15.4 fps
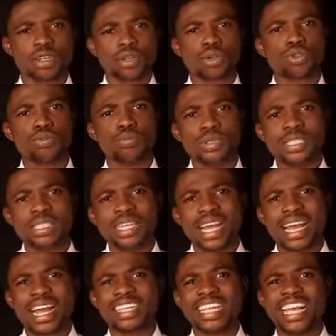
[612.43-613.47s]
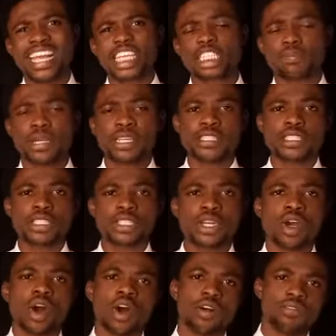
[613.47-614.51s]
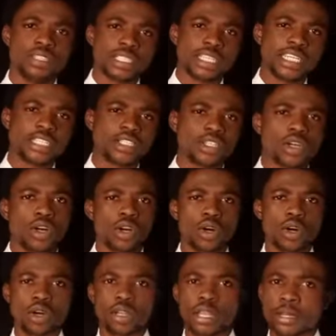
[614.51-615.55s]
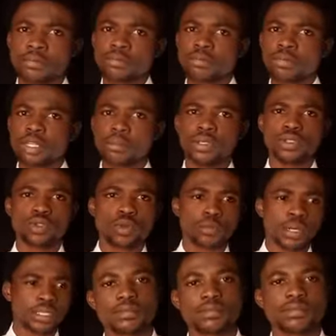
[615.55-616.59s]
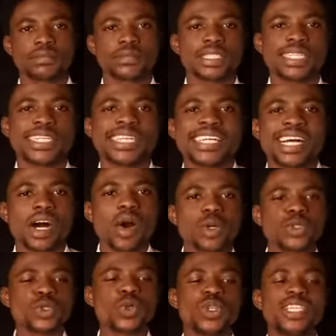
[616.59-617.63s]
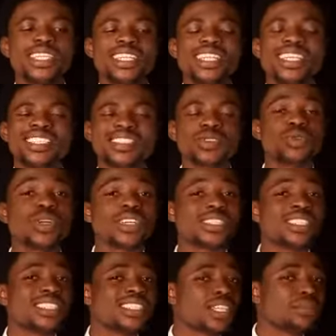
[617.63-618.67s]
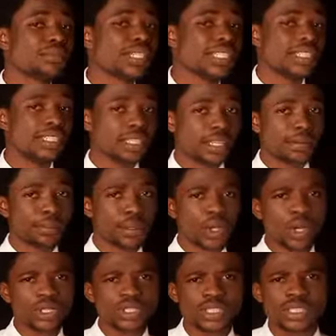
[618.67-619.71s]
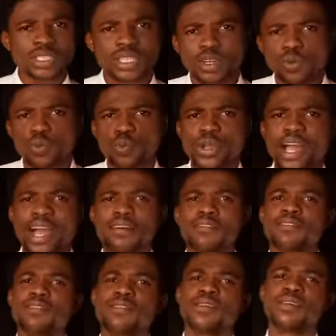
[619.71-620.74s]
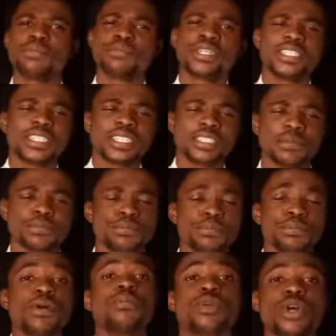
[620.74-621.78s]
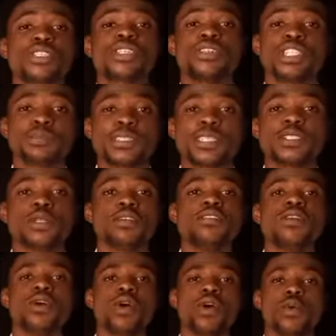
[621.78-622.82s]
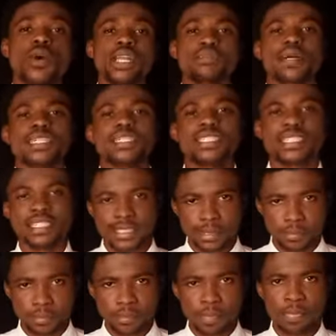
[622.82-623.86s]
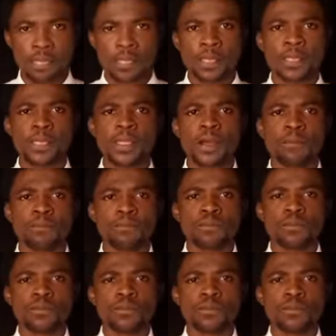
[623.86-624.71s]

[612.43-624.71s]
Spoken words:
could be at the expense of the state or other political parties. Also, it leads to wrong decision making because because there is presence of one party system. Now,